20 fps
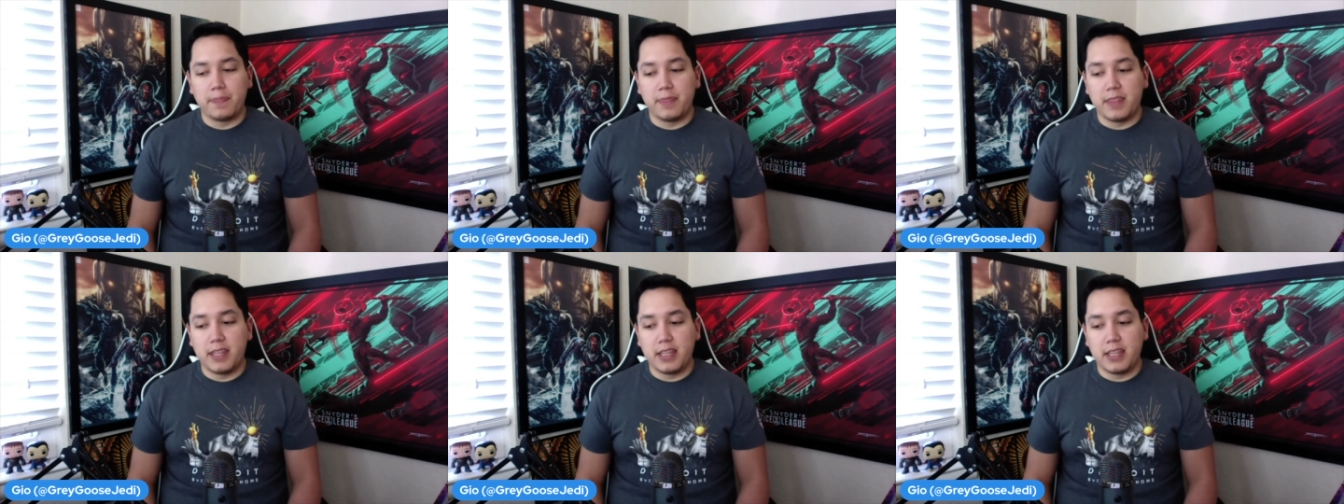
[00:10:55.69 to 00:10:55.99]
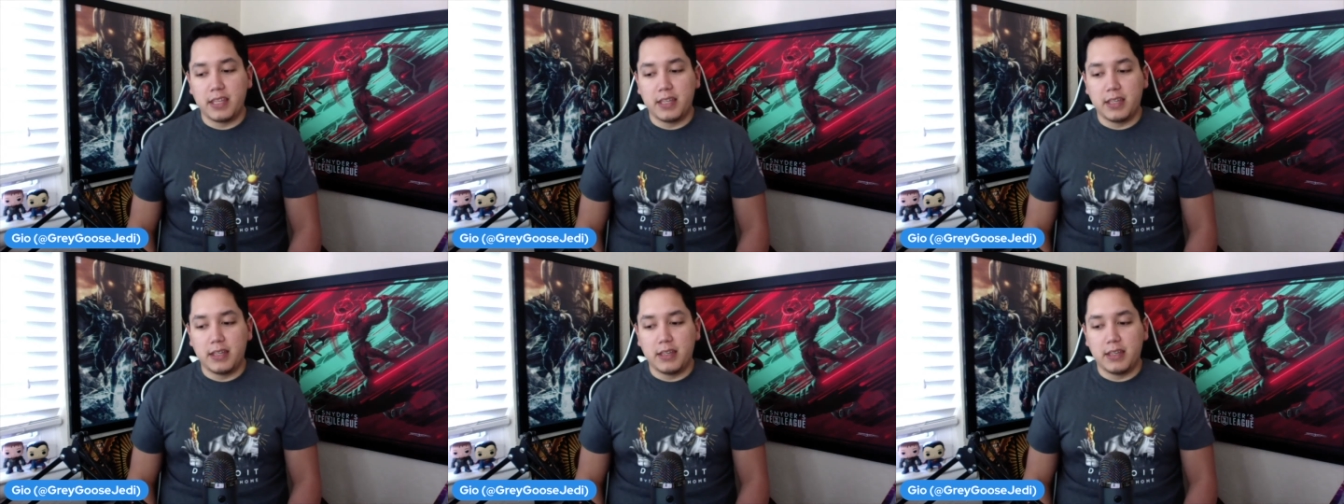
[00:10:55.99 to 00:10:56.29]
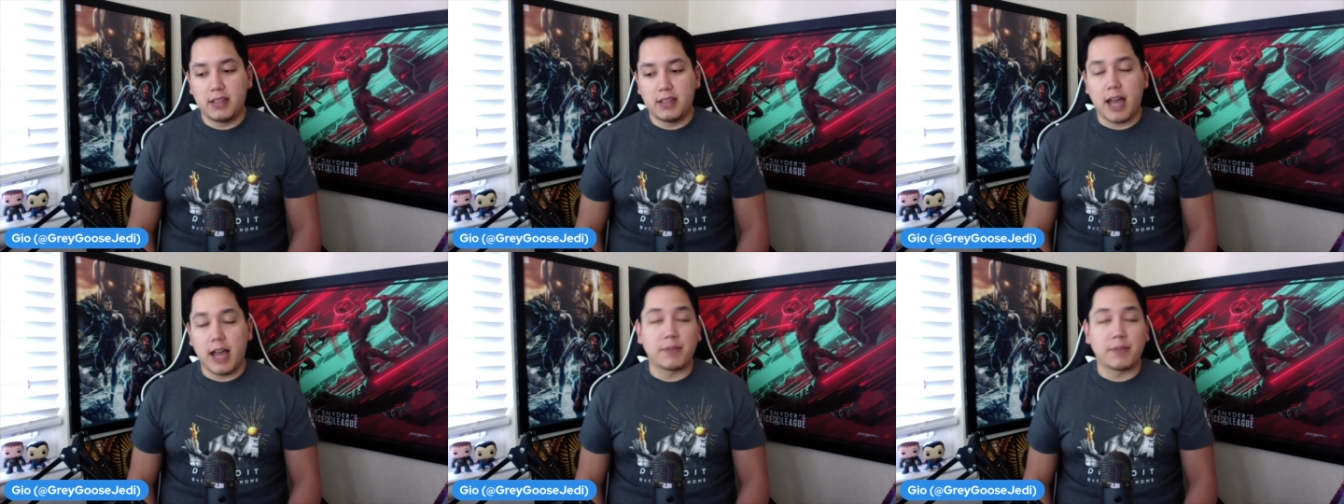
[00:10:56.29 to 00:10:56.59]

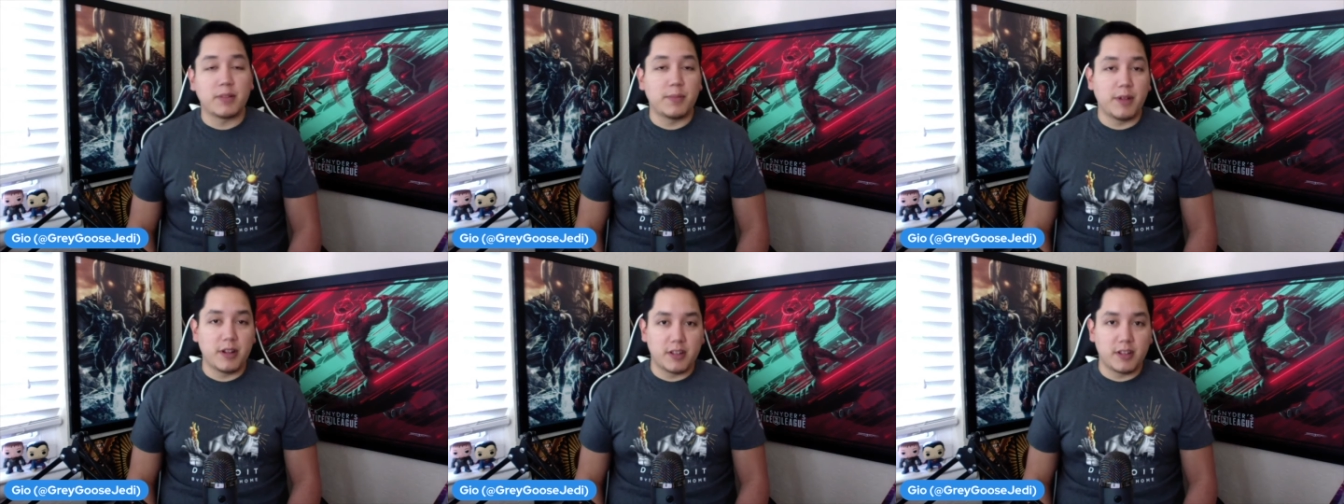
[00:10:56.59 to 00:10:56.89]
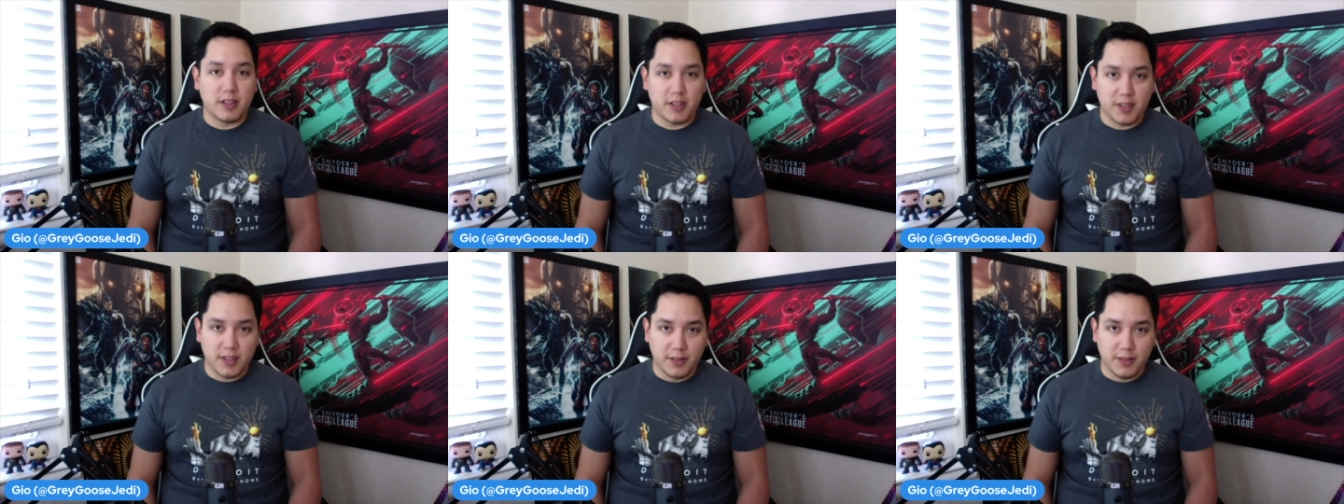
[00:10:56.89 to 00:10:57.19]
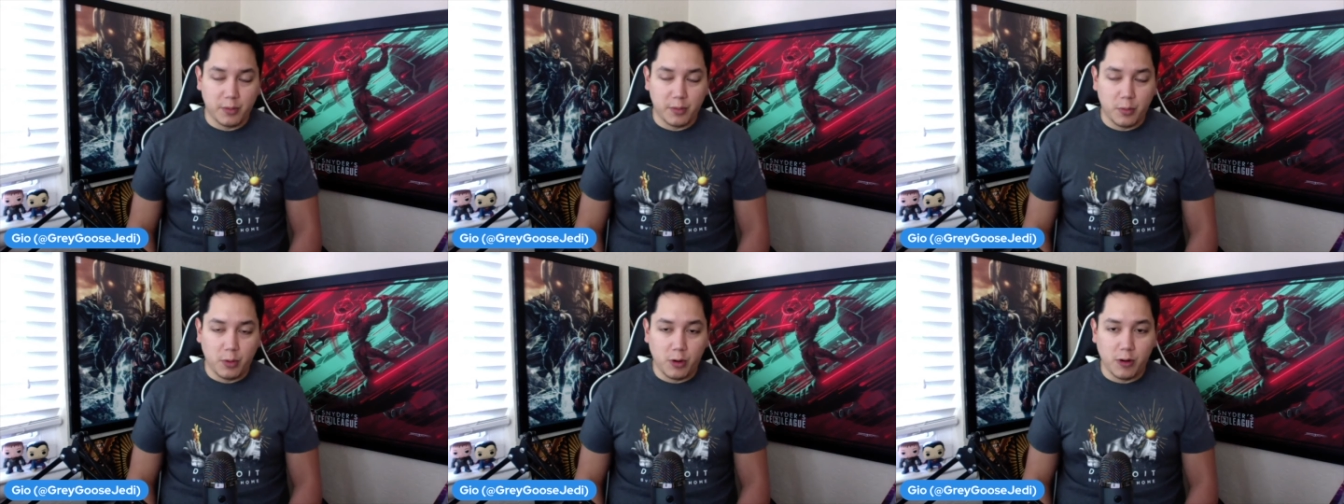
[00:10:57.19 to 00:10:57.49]
the Captain America
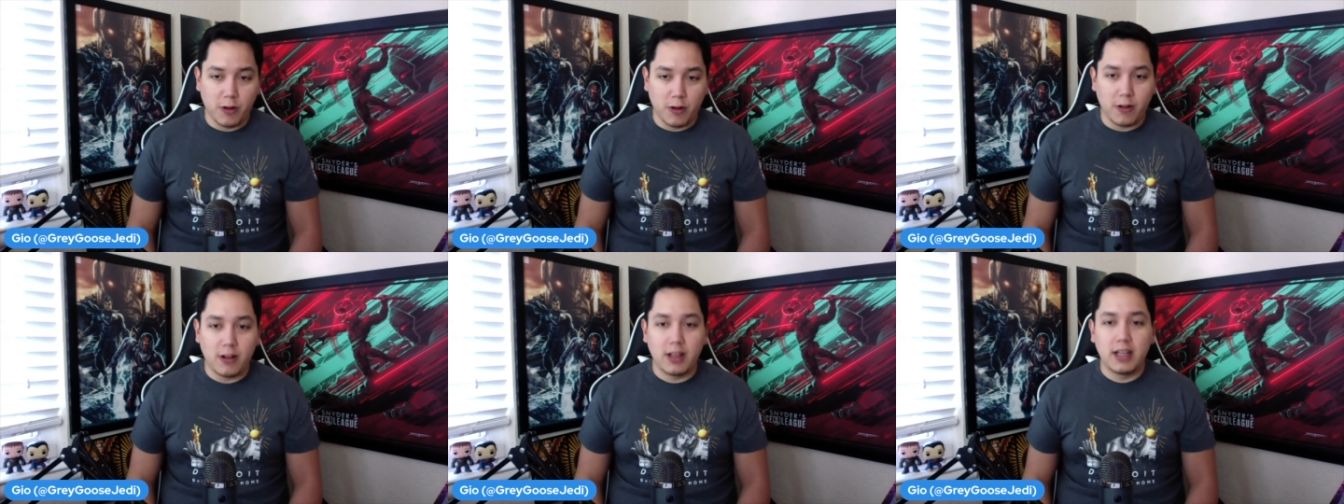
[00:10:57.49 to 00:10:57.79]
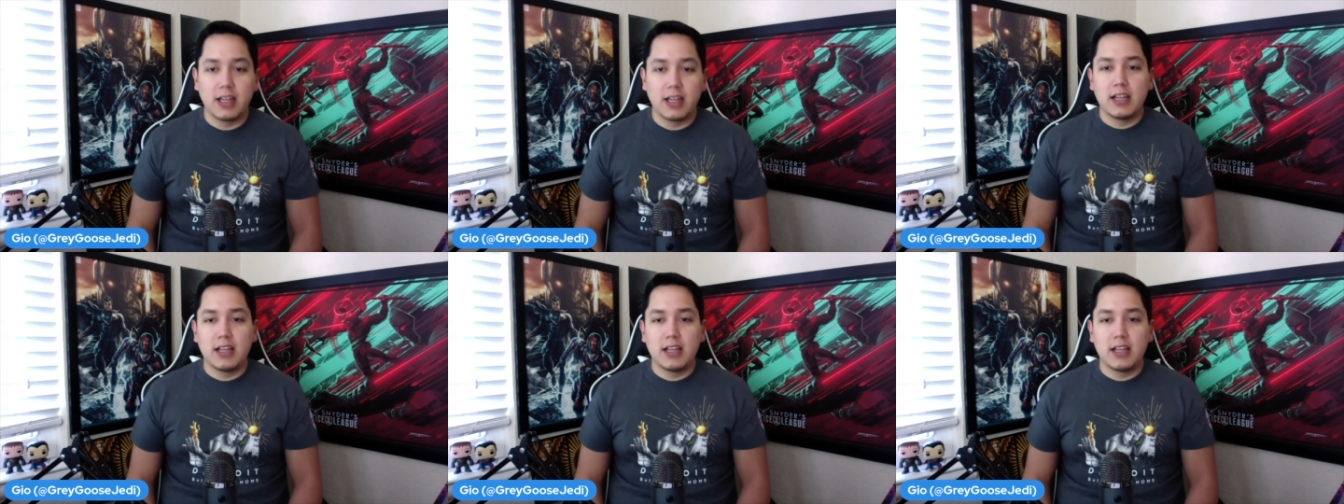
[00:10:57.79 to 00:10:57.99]
Civil War.